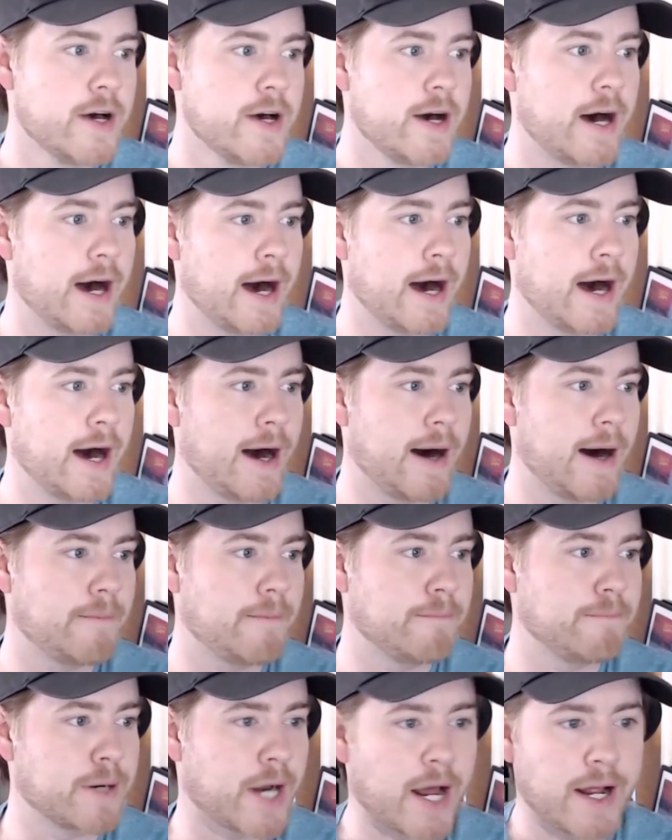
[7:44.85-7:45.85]

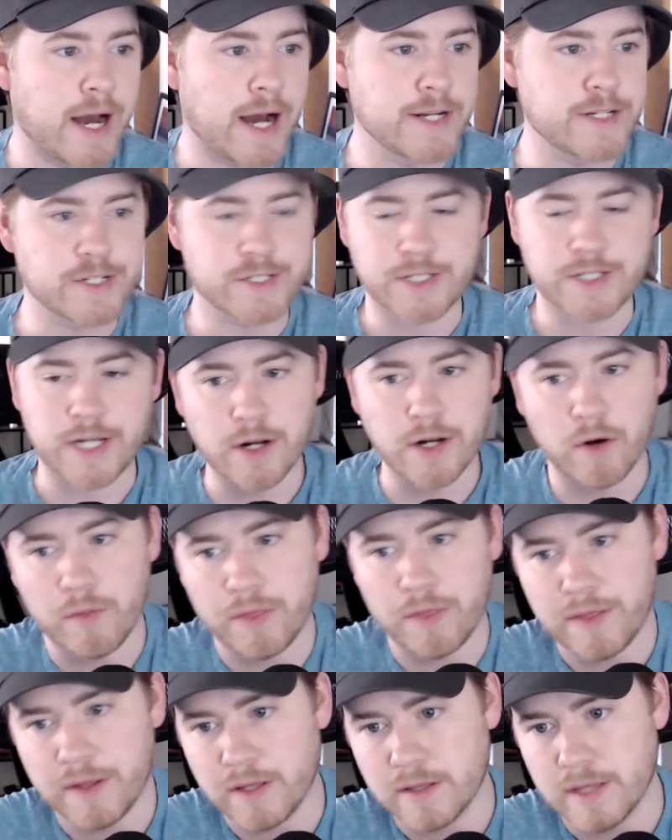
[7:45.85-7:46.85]
But I
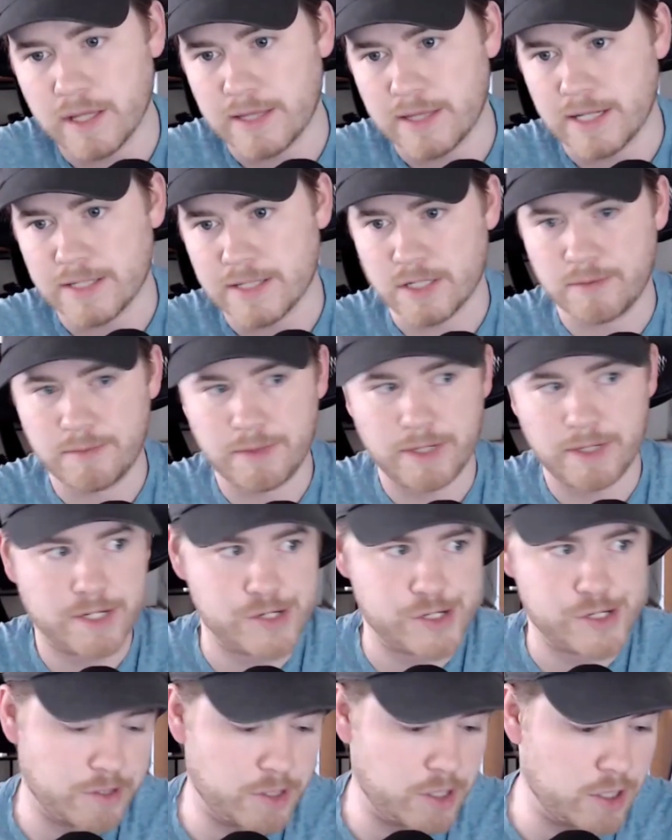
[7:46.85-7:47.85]
don't think that that's going to be an
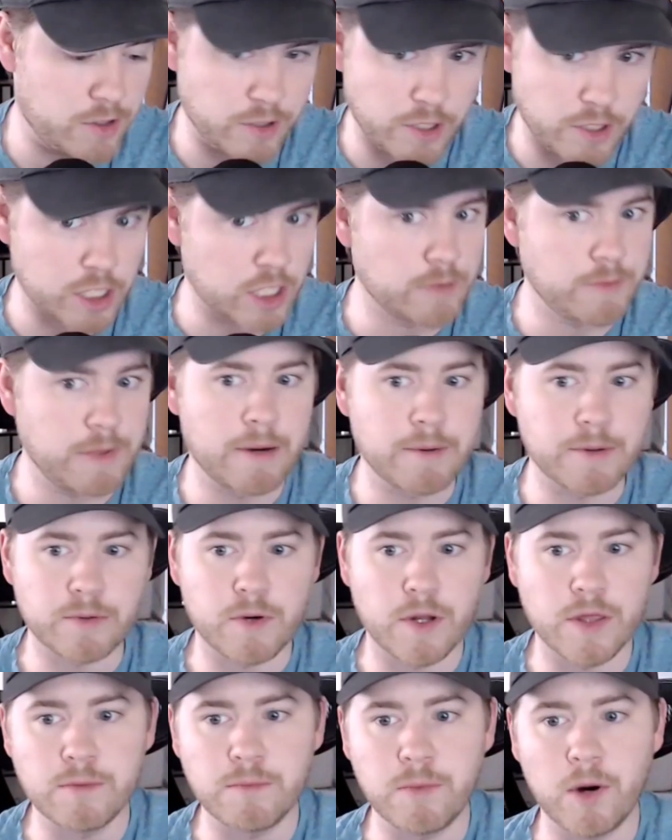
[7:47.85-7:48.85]
issue. You're going to be able to
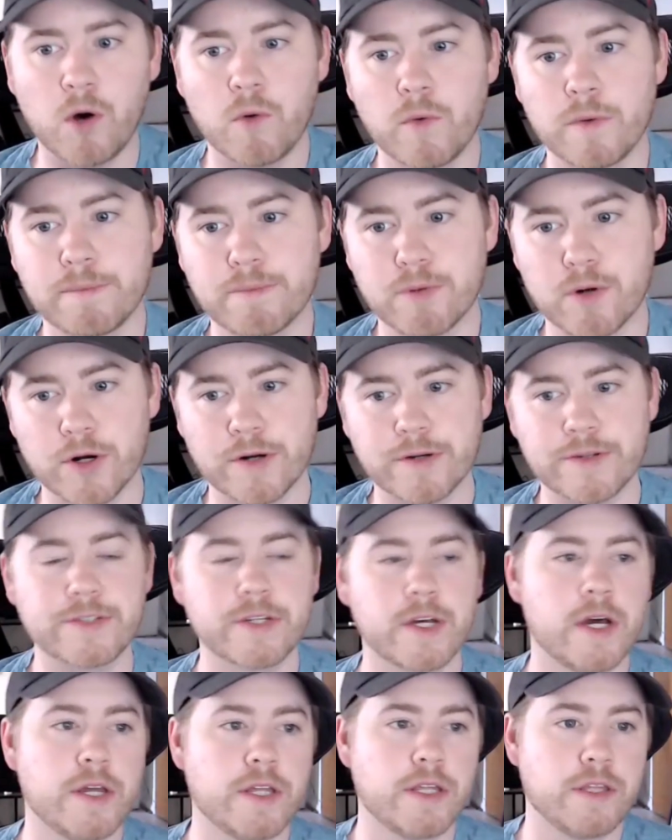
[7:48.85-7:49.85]
run the ball with Brooks.
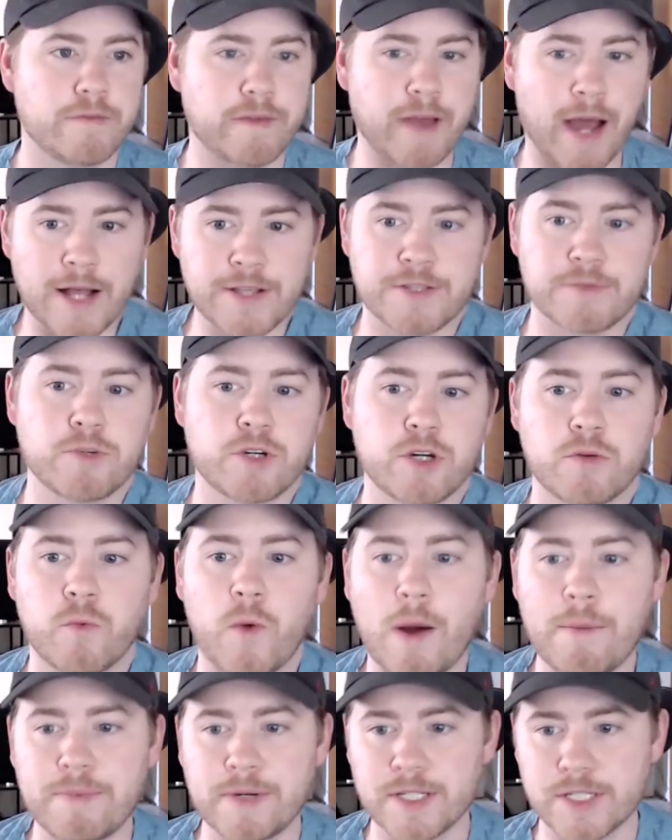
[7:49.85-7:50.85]
You've got some good
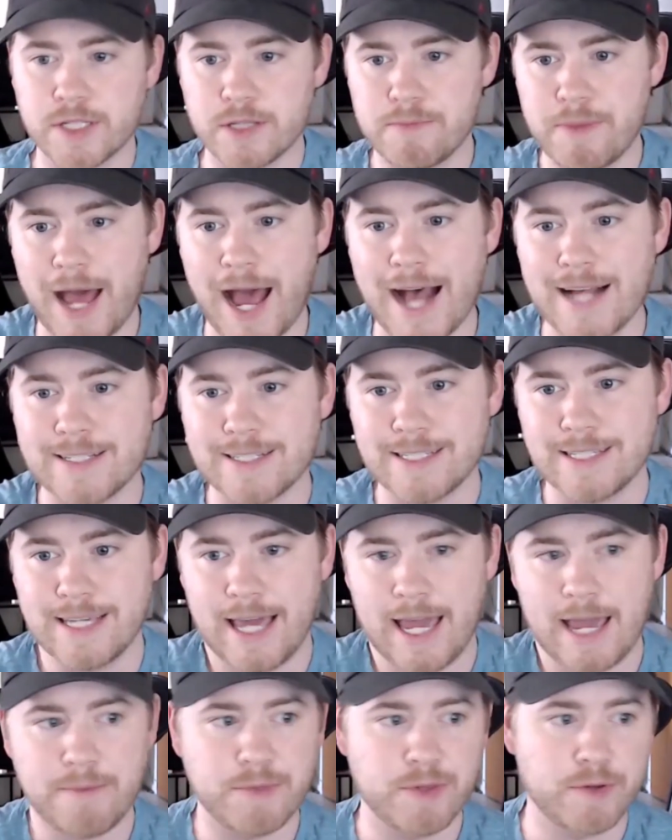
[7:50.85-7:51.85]
weapons in the passing
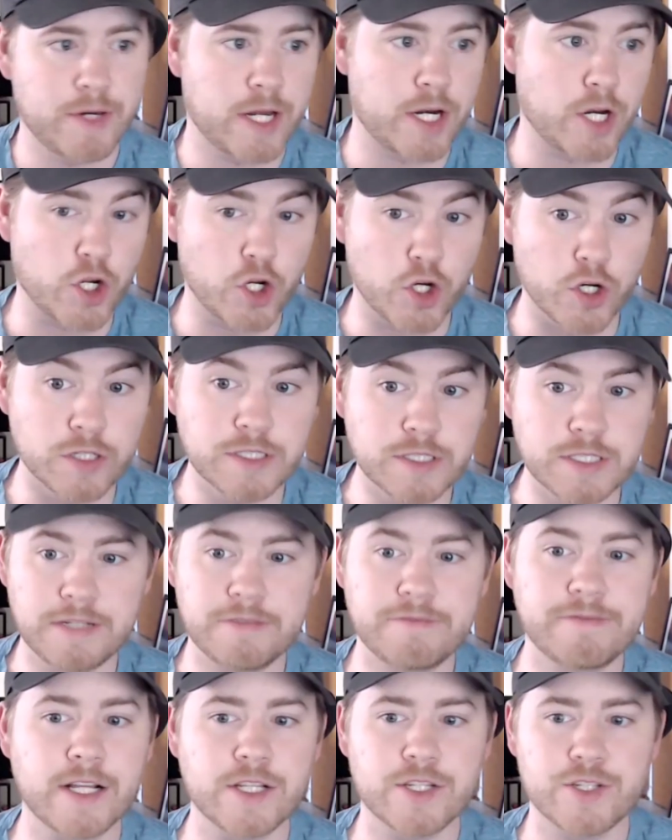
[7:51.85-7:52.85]
game. You've got a good
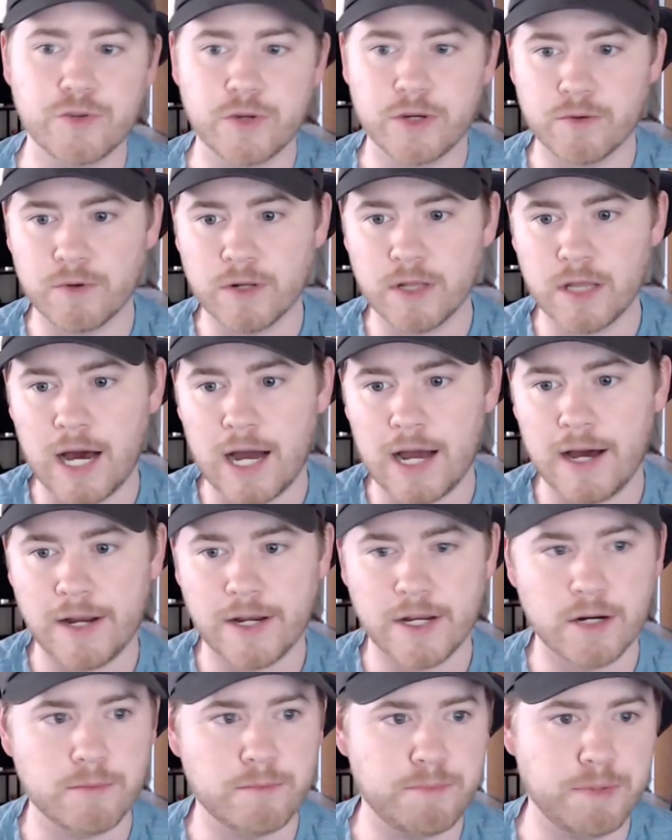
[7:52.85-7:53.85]
defense you can rely on
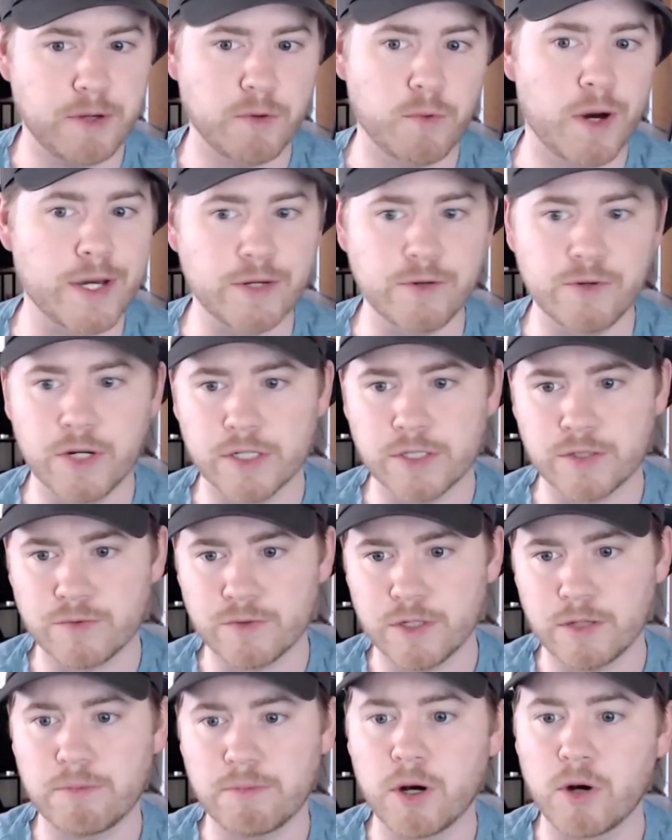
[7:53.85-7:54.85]
here. BYU doesn't
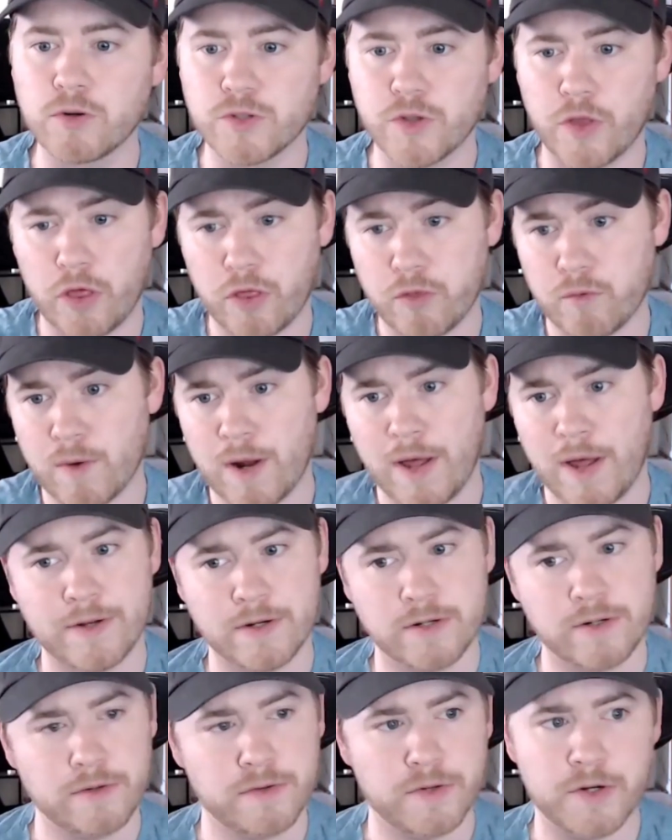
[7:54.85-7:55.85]
really pose a threat.
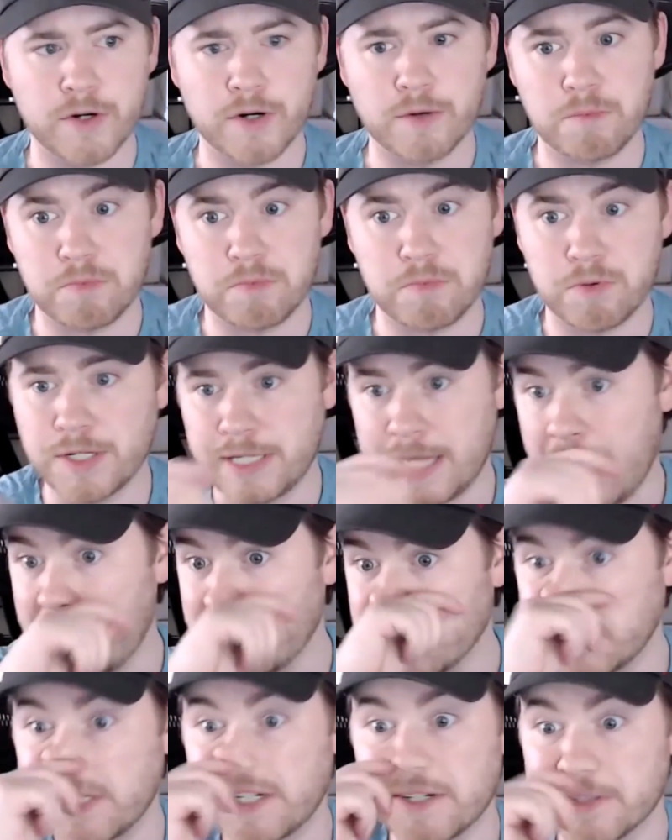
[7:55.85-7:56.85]
They're in a pretty
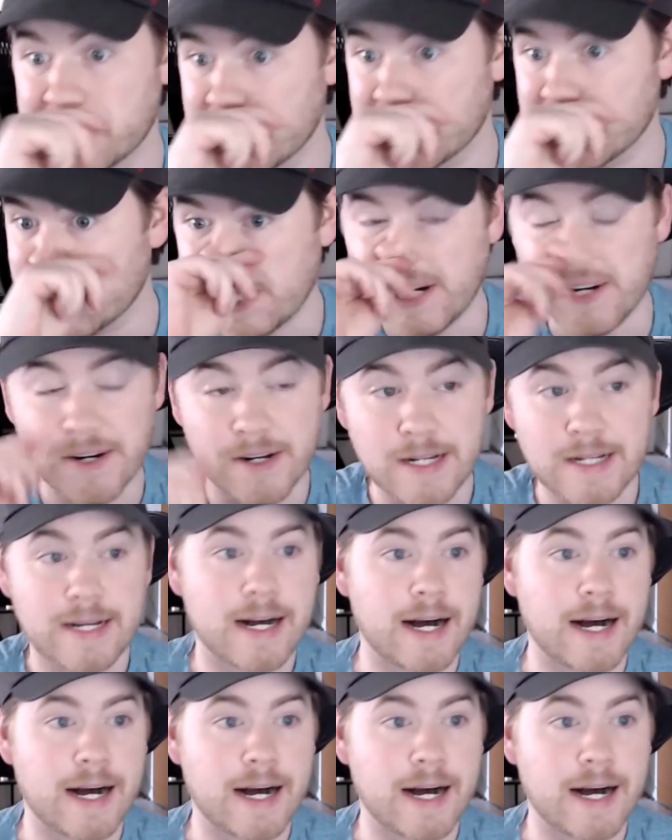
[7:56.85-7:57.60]
down year this year.